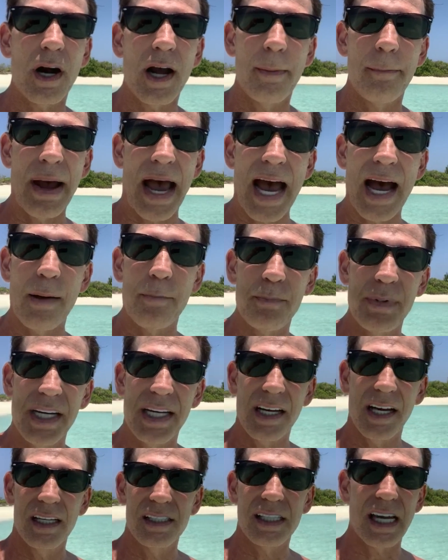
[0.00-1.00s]
I'm at
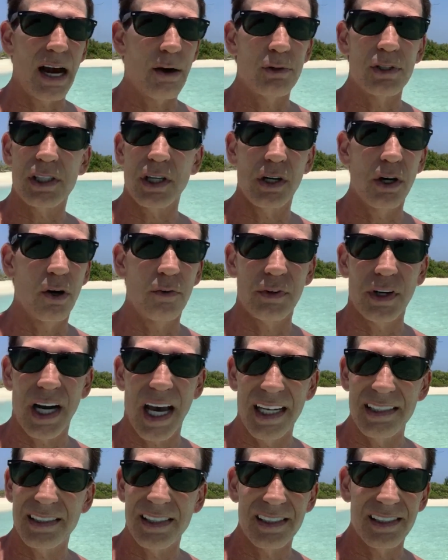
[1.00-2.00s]
because I was an
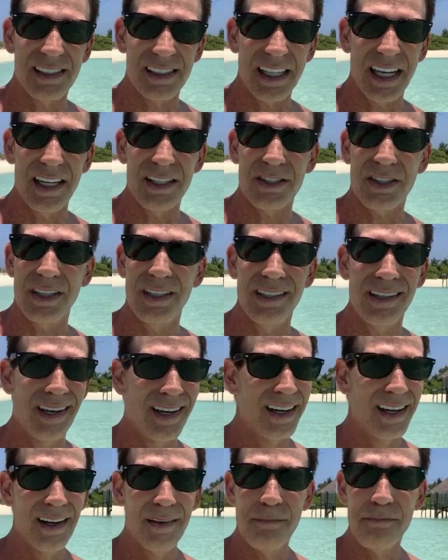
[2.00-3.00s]
overnight
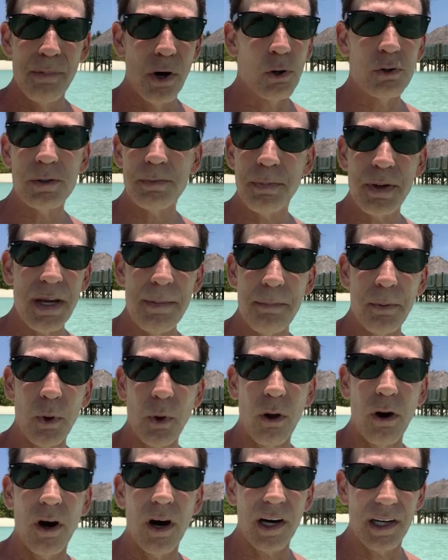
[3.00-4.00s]
sensation most
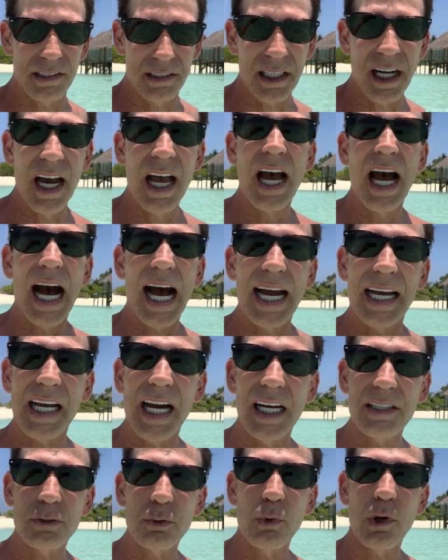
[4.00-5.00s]
people aren't. I
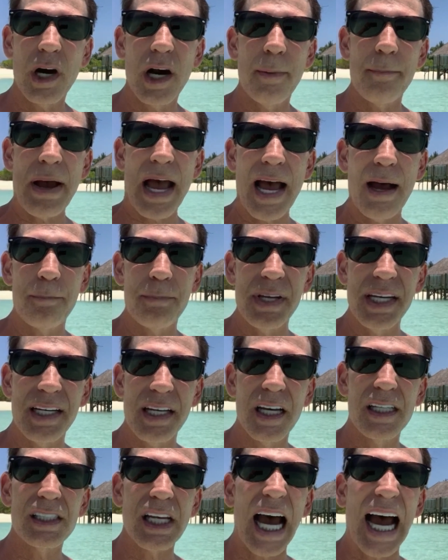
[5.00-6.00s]
got to where I'm at
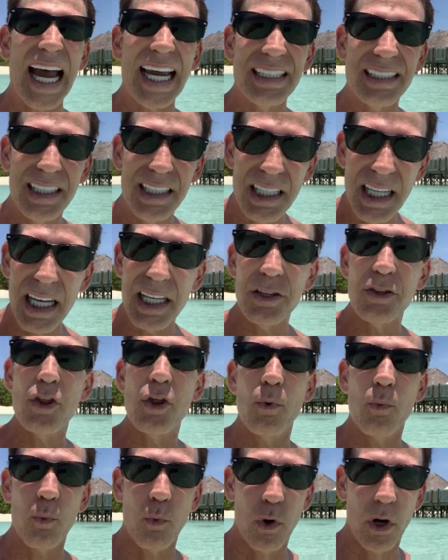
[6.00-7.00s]
because I did
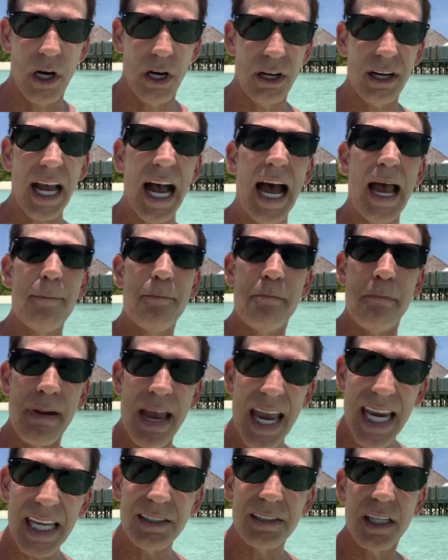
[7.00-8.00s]
the work. I
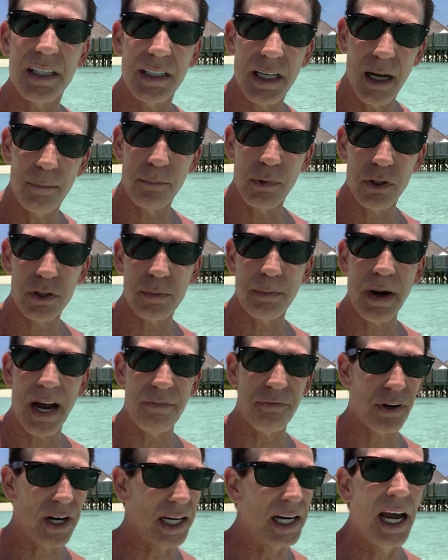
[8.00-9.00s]
made the numbers, my
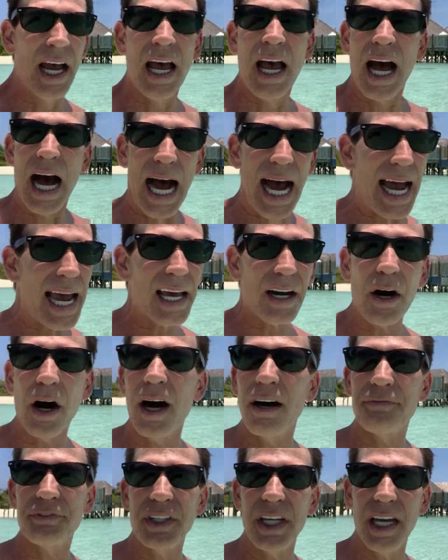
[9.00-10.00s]
friend. I had
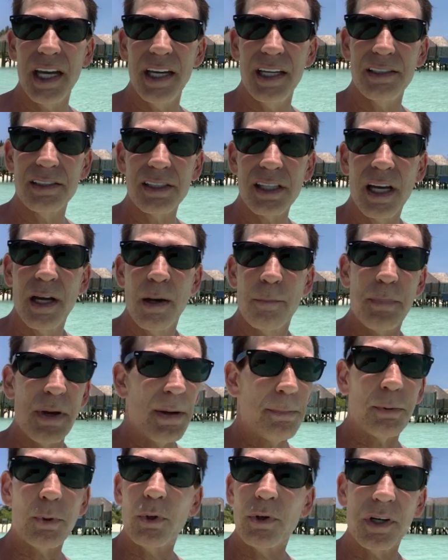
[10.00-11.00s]
off days.
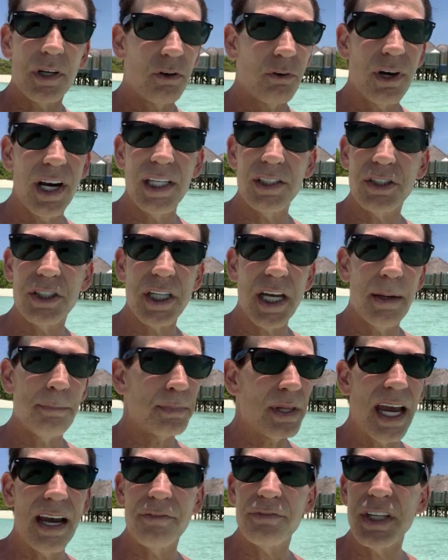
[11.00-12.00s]
People are in great shape.
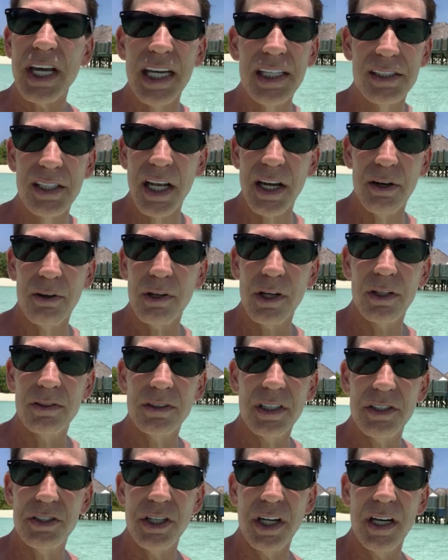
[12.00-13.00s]
They have days they don't go to
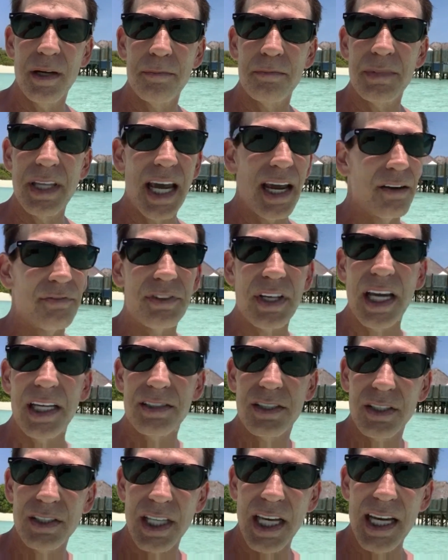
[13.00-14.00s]
the gym. They have
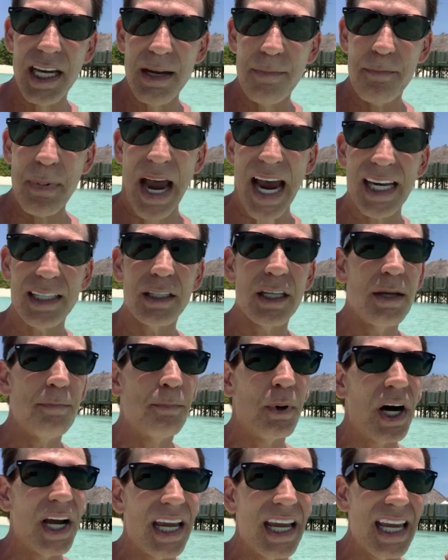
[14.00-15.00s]
days that they eat badly.
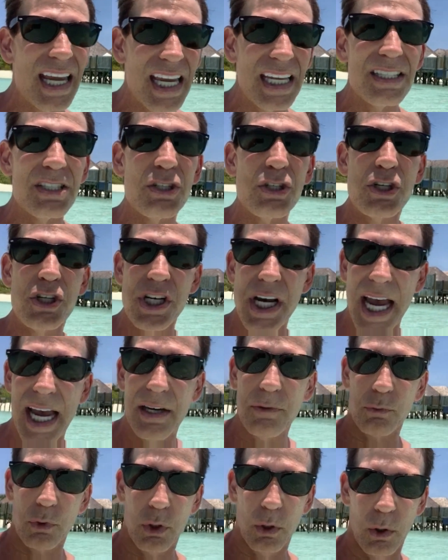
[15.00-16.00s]
But in
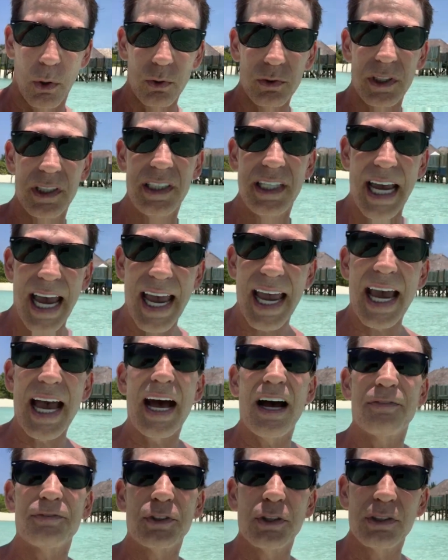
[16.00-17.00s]
general, day
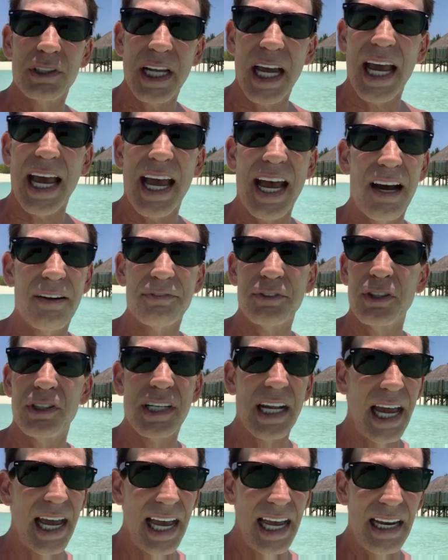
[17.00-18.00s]
after day after
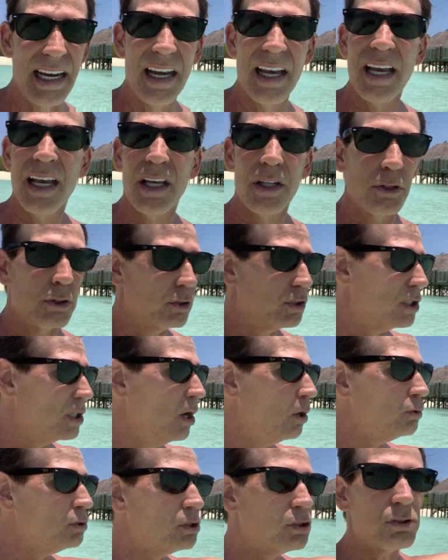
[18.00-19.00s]
day, there's
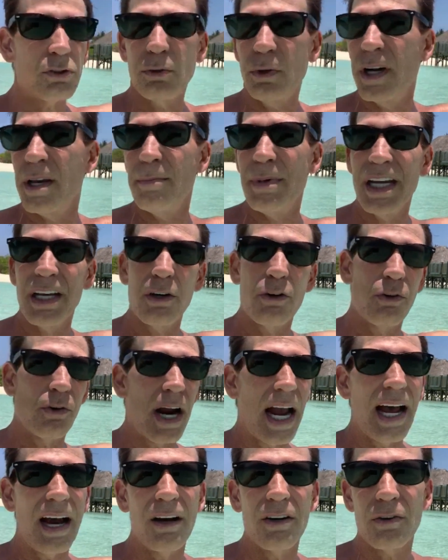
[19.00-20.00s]
no screaming
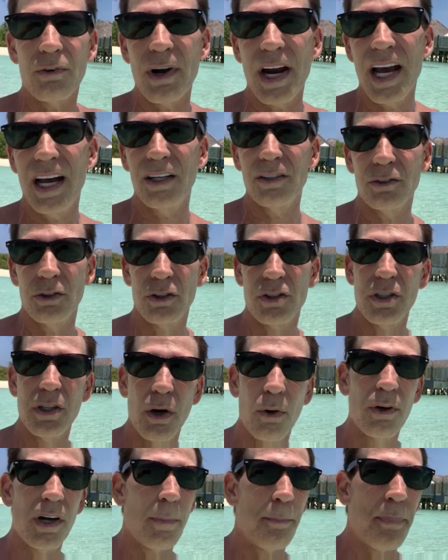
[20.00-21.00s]
crowd around. There's
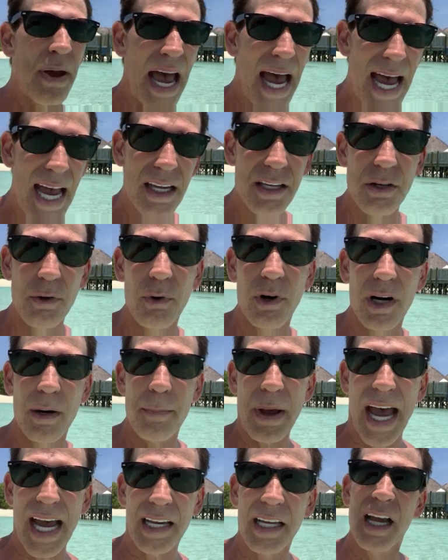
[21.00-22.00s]
no one to pat you on the
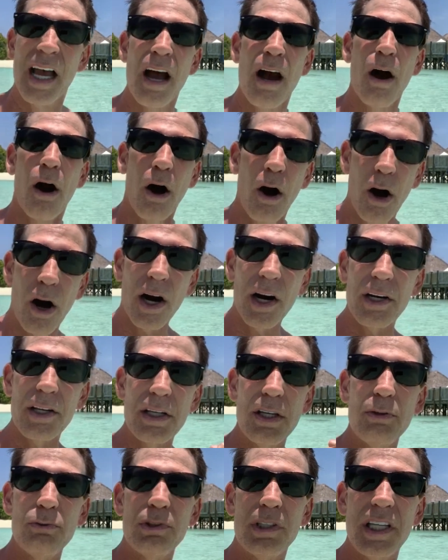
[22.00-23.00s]
back. Are
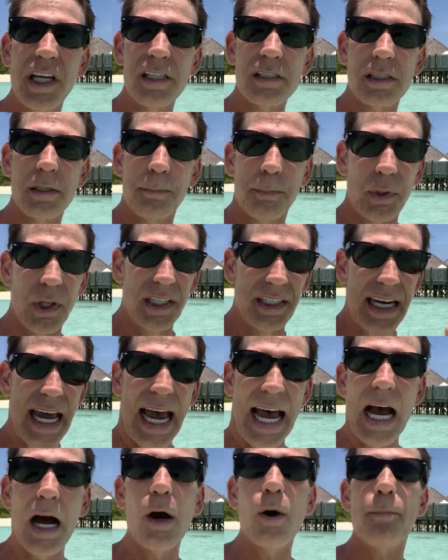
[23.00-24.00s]
you disciplined?
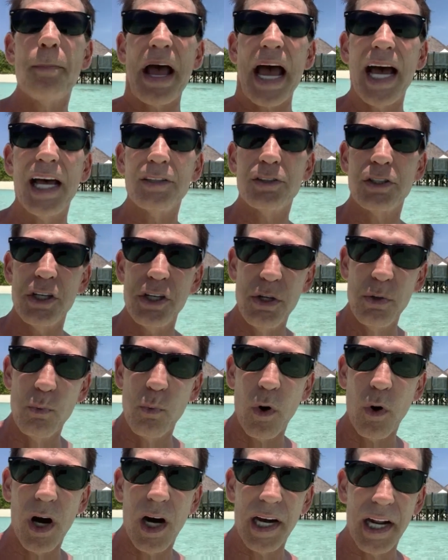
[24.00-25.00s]
How bad do you
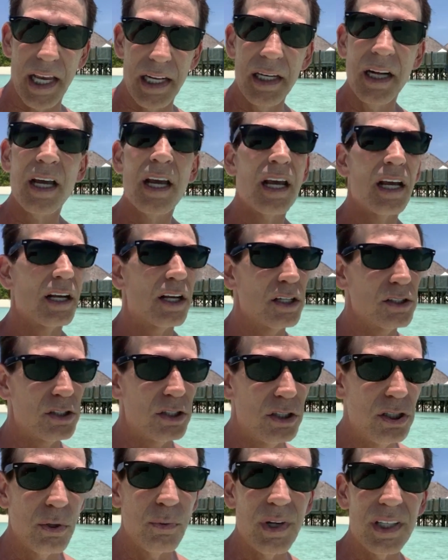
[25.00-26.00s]
want it? Because
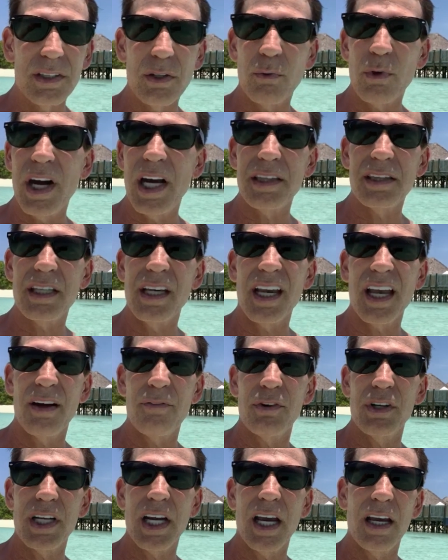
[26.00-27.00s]
doing the right thing
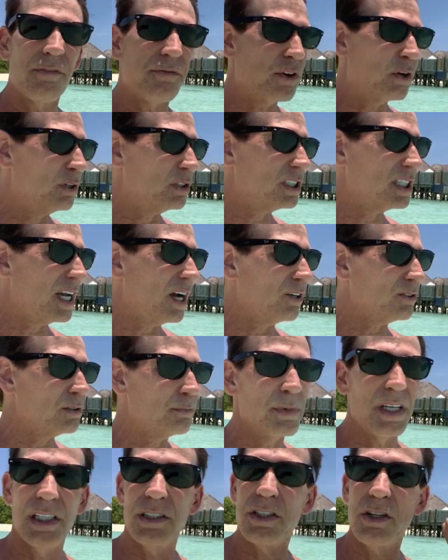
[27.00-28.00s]
every day for your sales
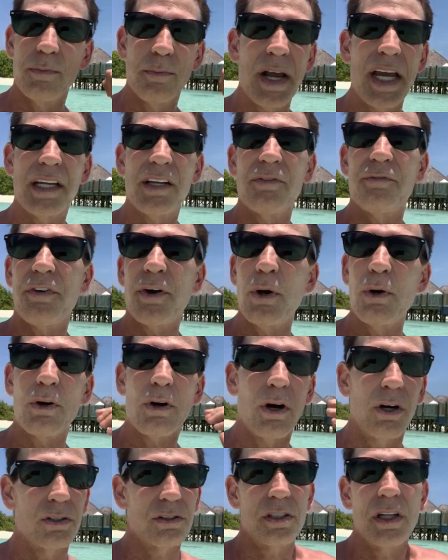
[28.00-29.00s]
means you're making phone
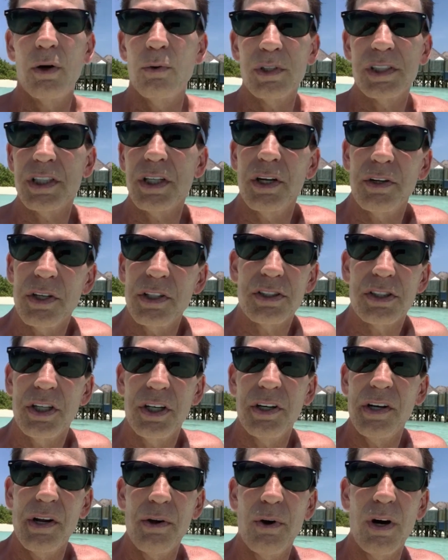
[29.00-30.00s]
calls. No one's there to
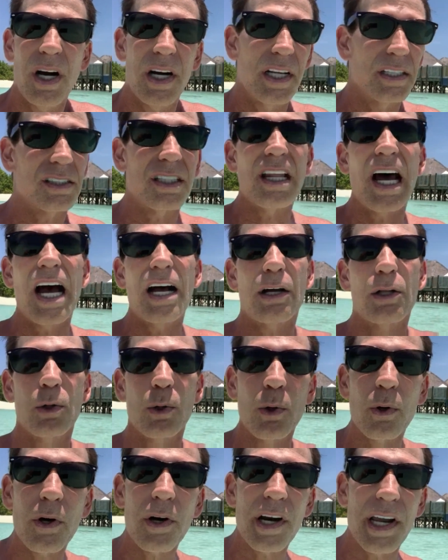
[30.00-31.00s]
cheer you on. It's not
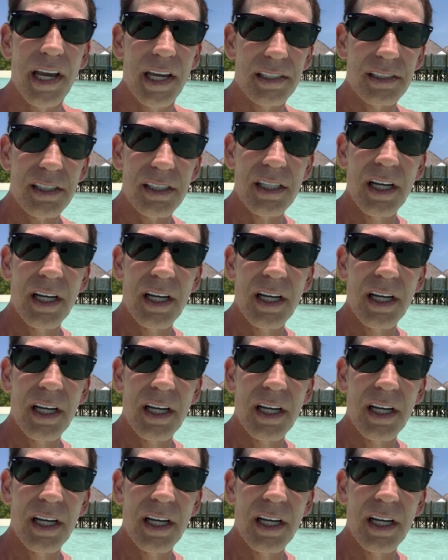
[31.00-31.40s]
glorious.